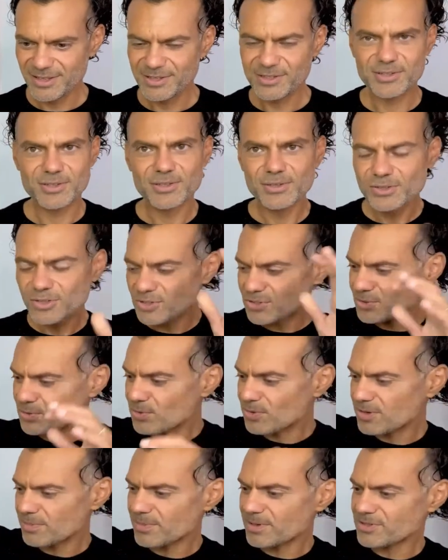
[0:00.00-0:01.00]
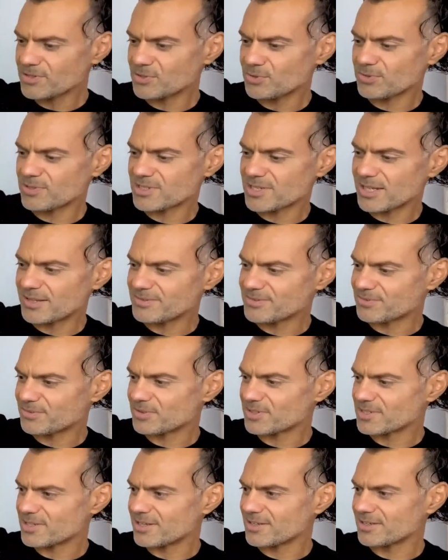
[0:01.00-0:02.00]
So you just talk amongst yourselves
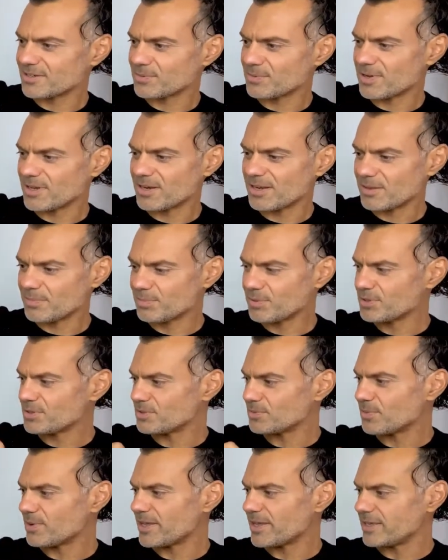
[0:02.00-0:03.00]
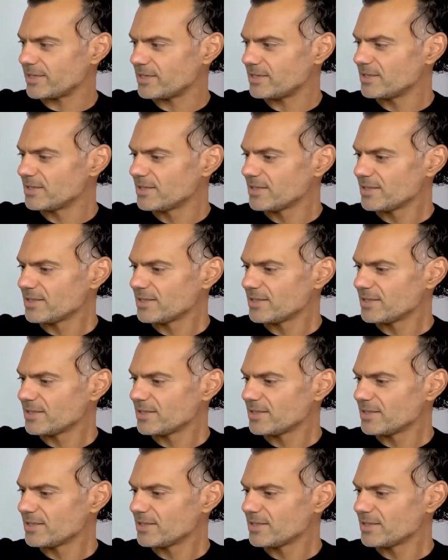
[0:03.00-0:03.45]
for a second while I put away.